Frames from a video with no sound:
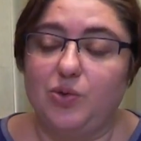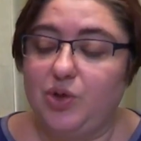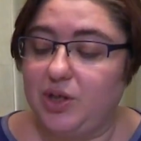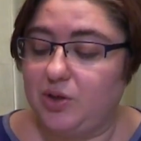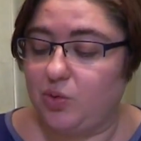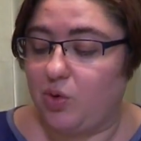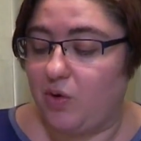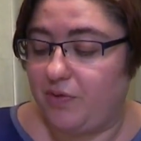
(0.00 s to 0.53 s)

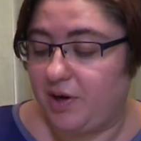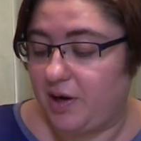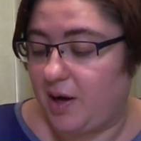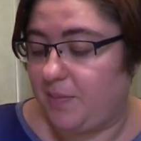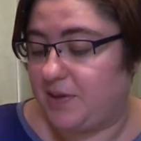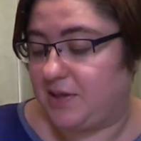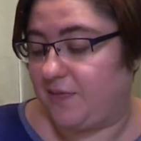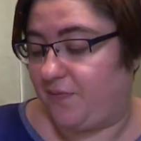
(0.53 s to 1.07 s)
need to
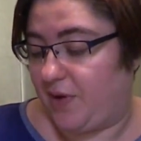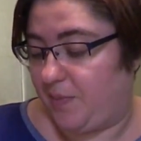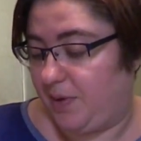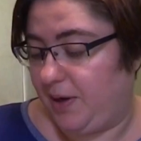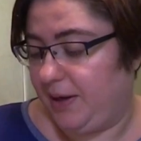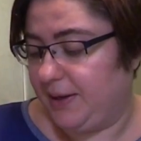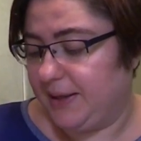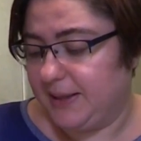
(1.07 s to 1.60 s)
overcome as a family.